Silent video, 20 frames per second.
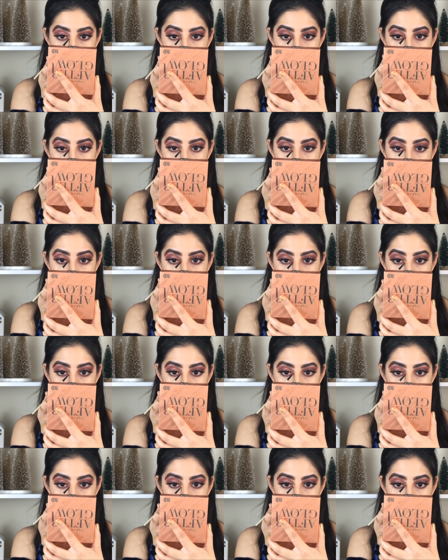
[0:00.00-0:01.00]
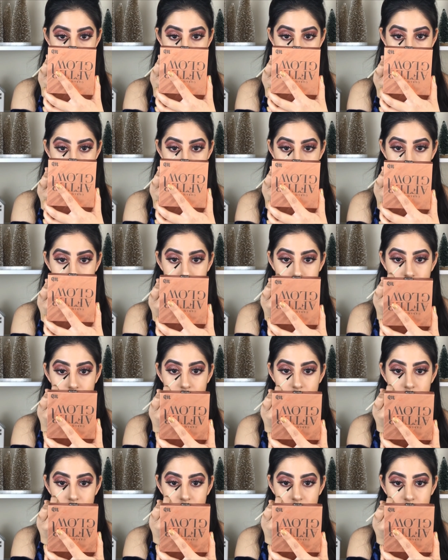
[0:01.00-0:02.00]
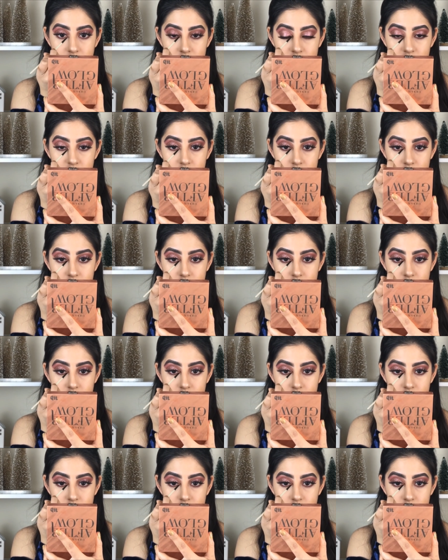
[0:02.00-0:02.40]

Oh yes, we needed that extra